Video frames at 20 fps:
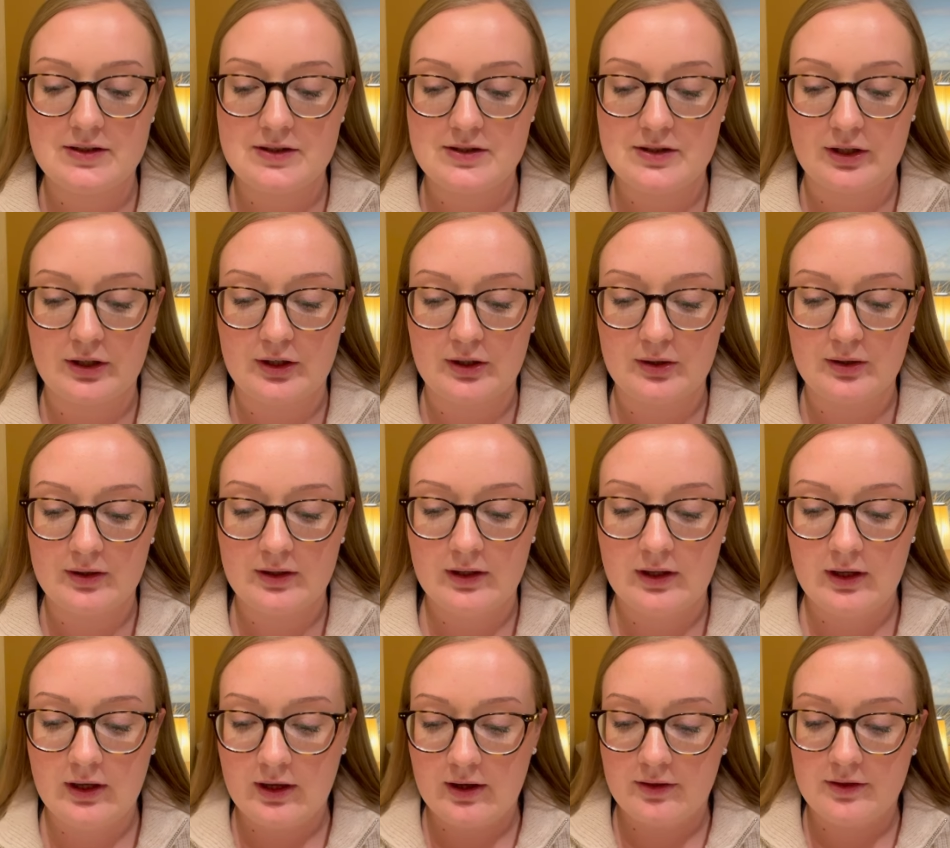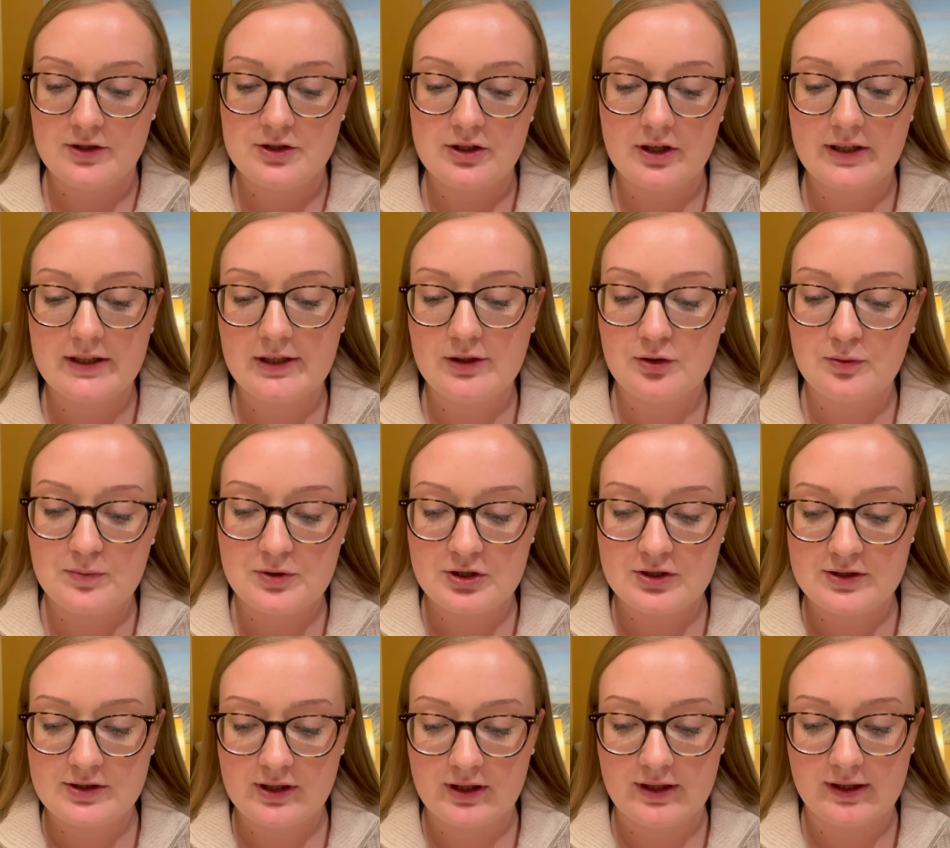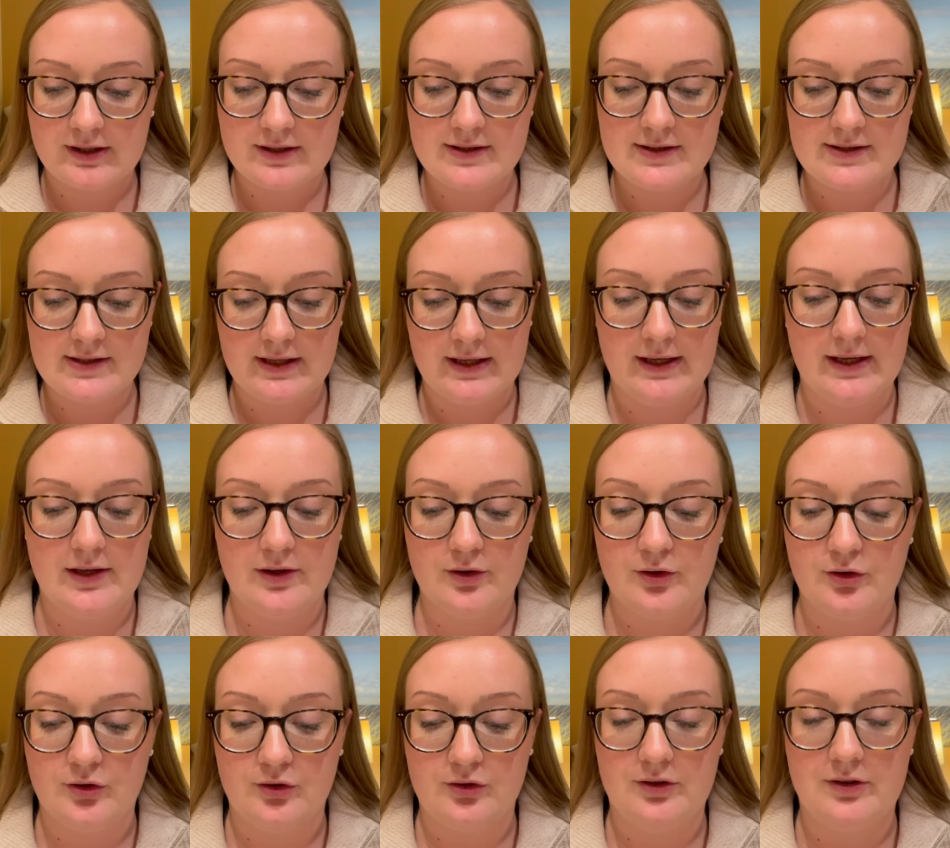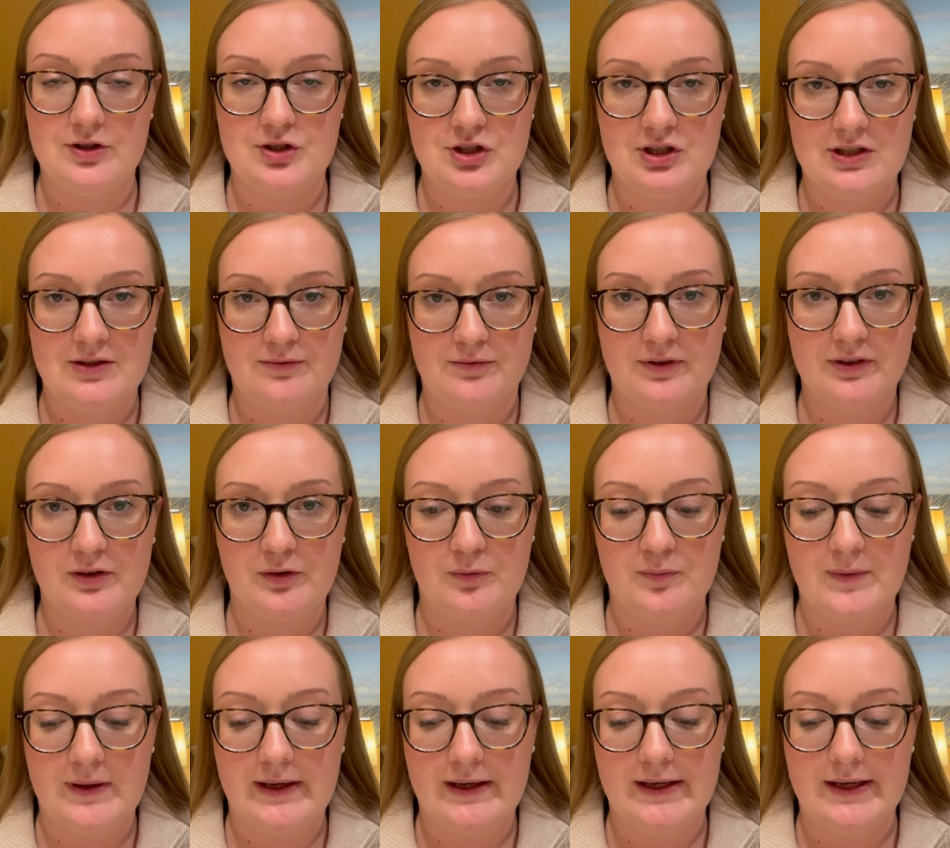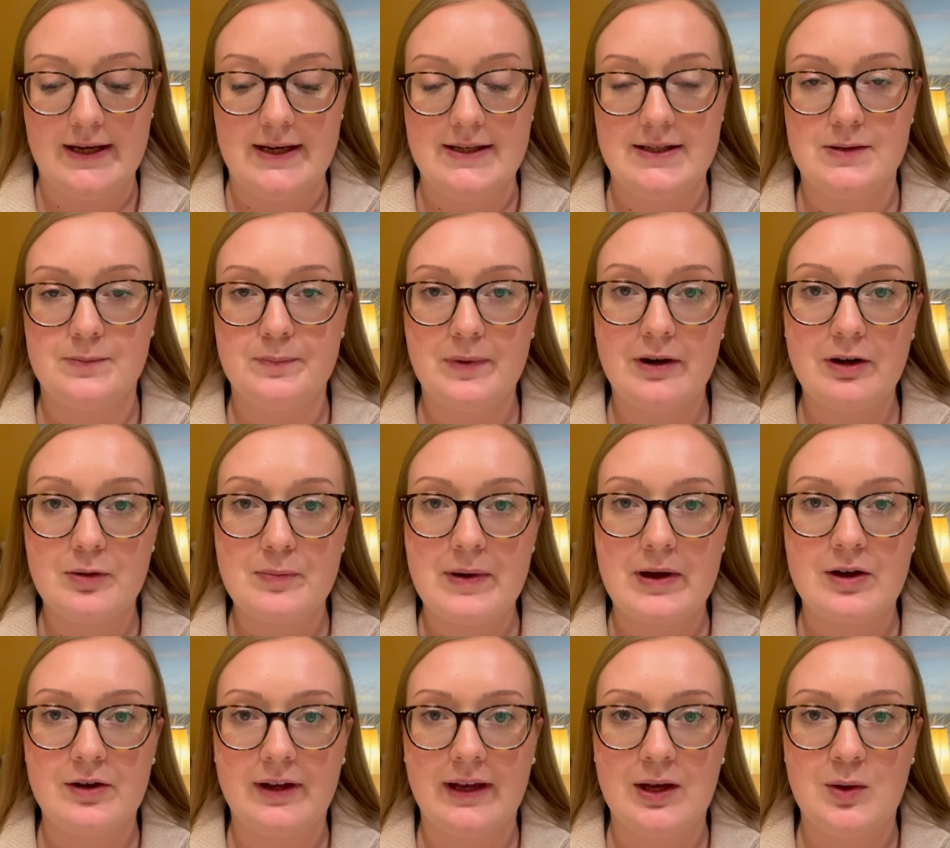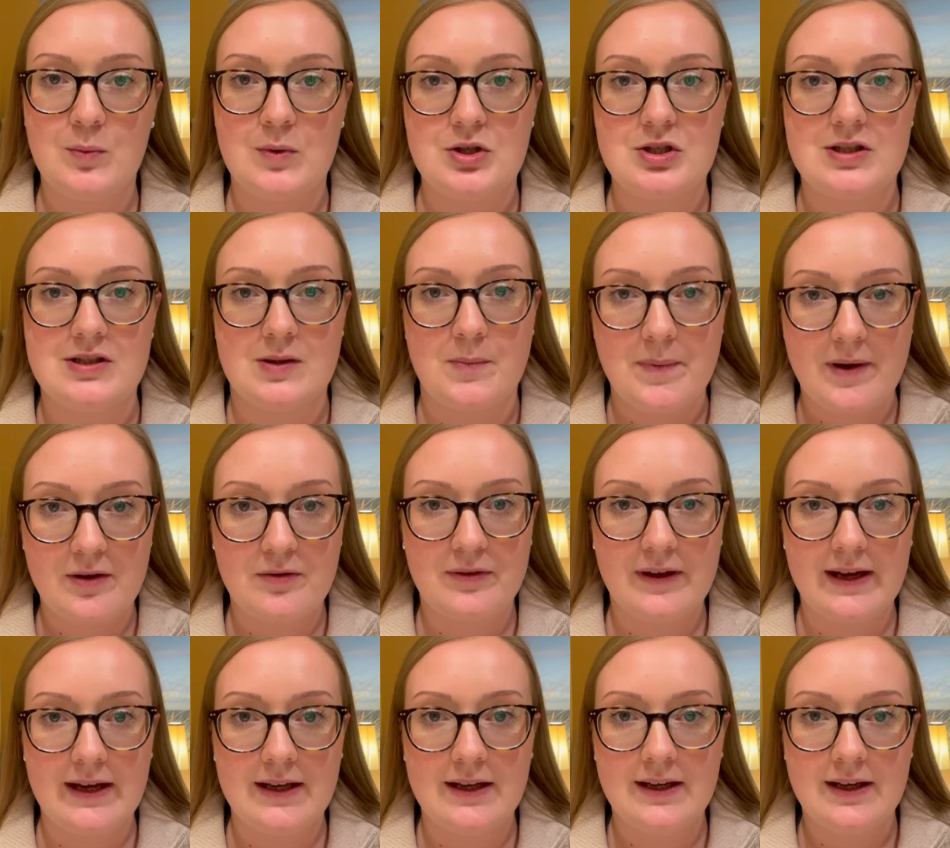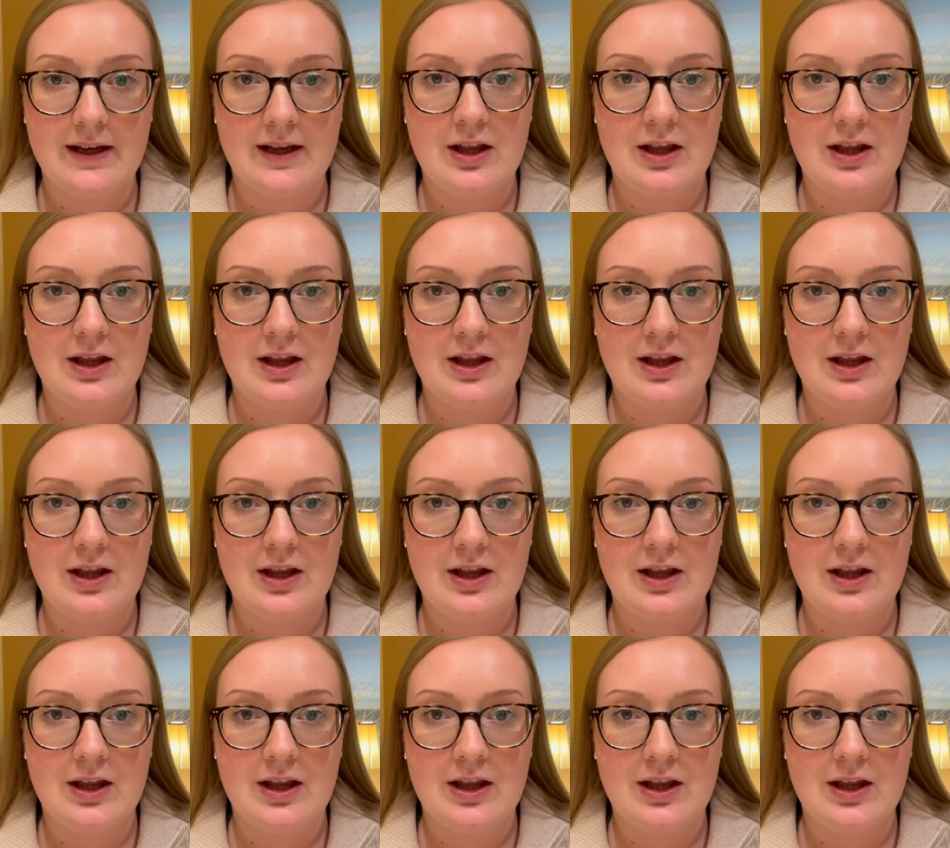So the dining options that I can see on the sheet in front of me is Borough Market, which is the buffet.